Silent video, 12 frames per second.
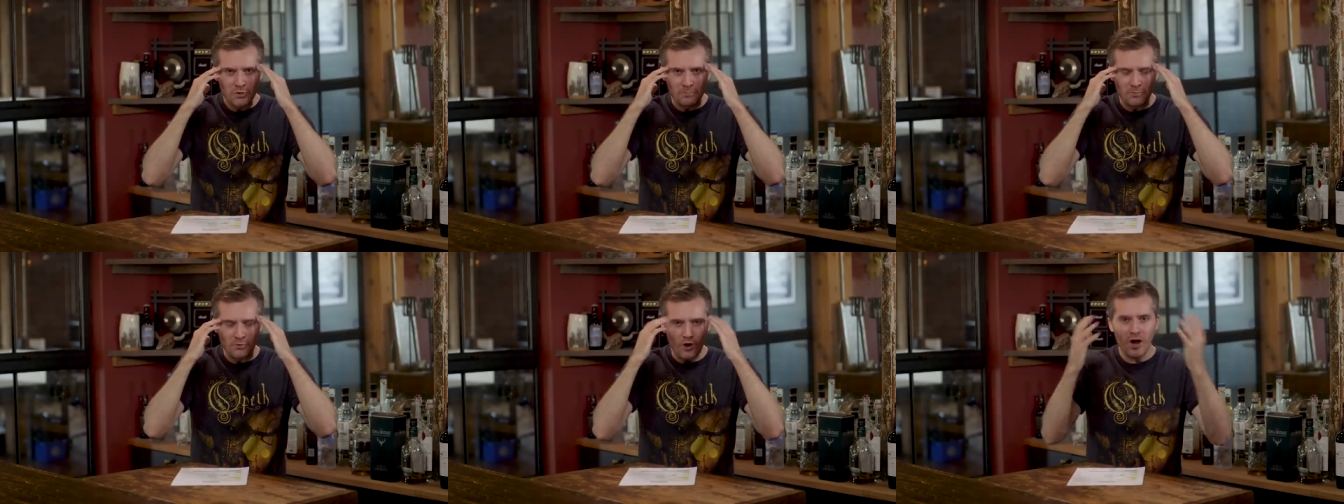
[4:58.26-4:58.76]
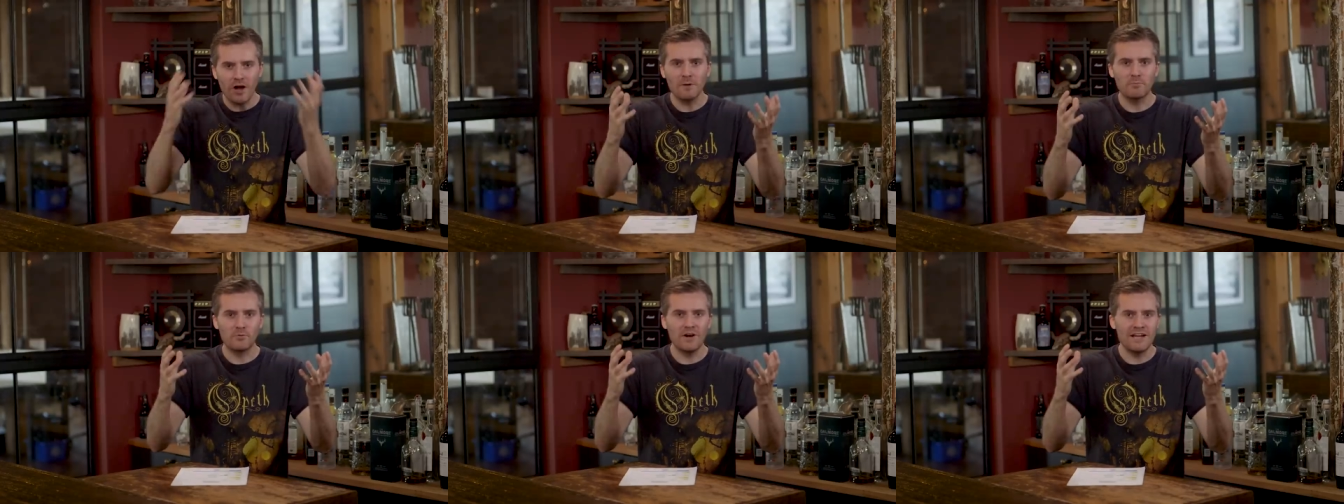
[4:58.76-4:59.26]
Your
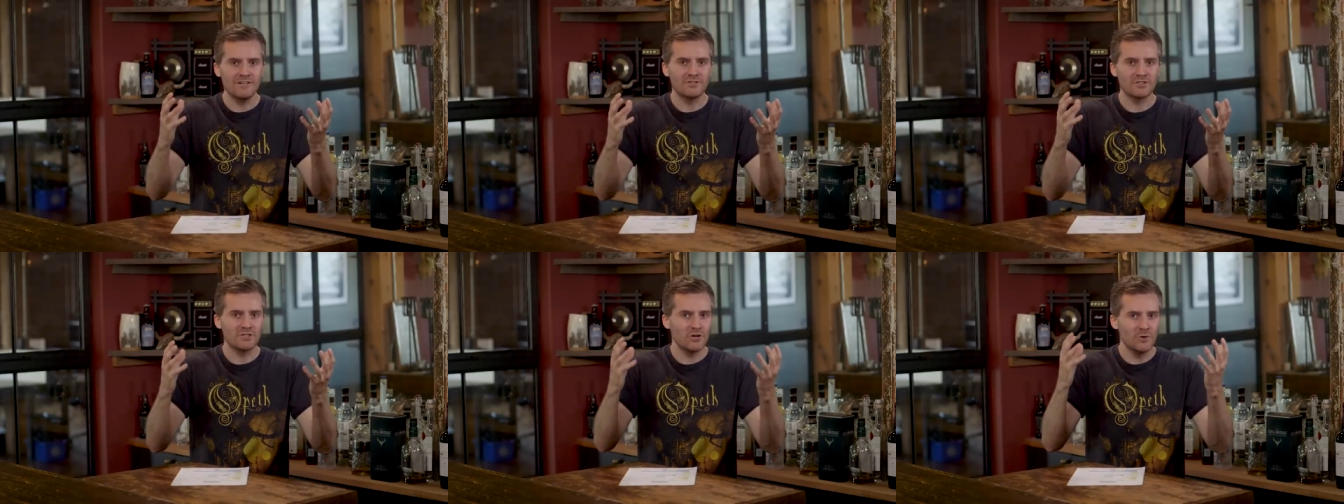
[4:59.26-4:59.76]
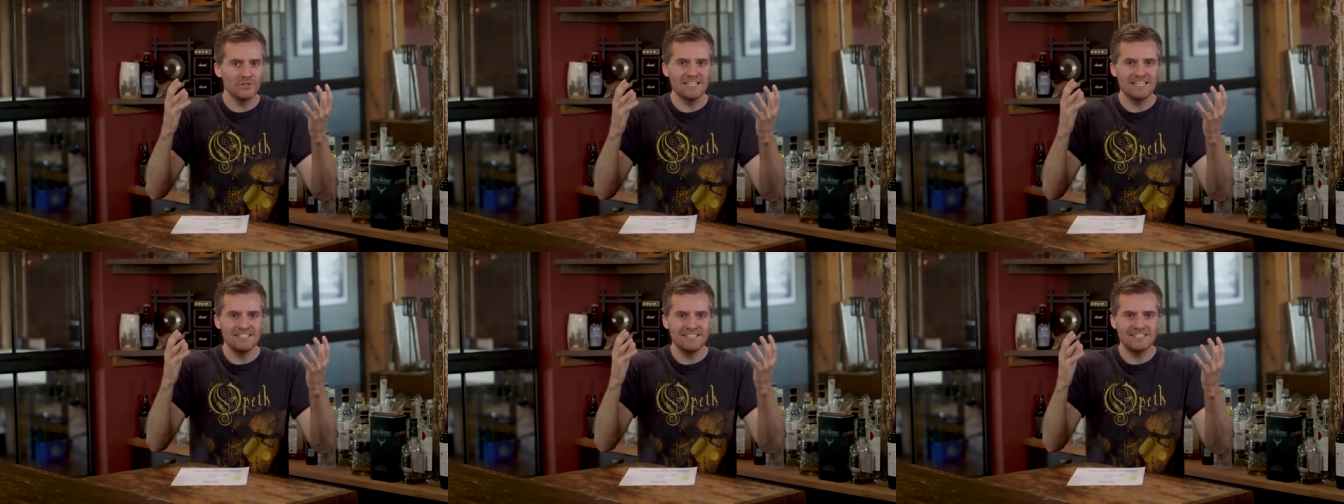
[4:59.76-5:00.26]
prog brain just goes
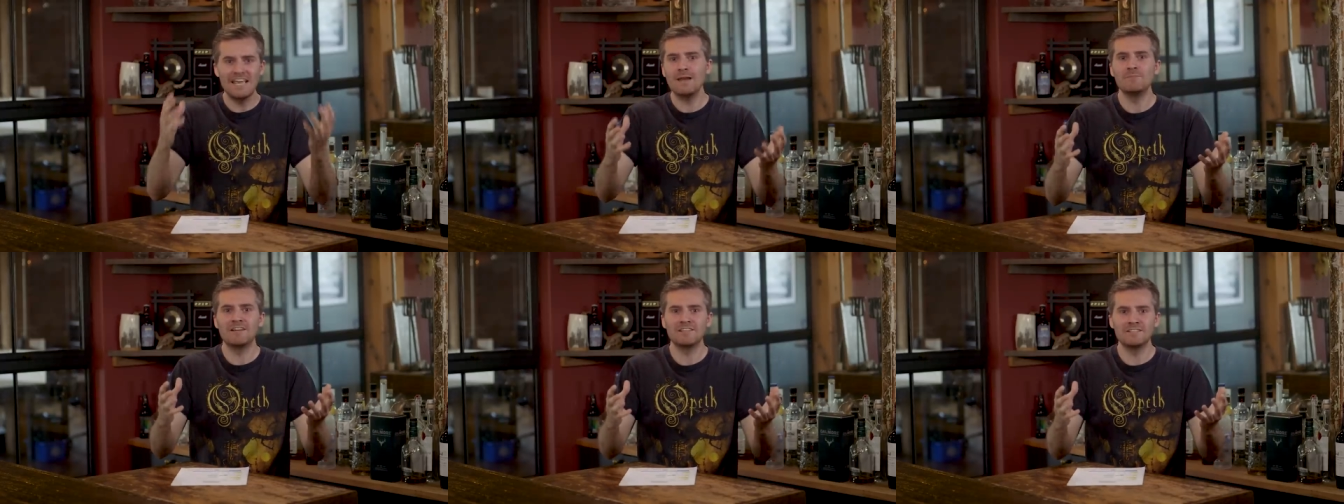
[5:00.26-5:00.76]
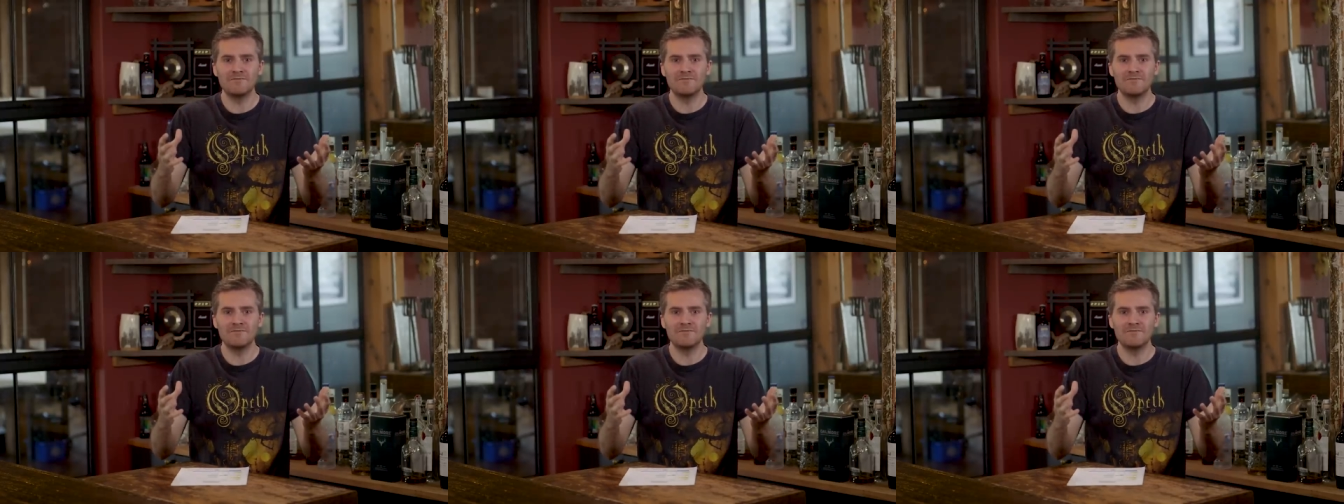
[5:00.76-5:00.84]
insane because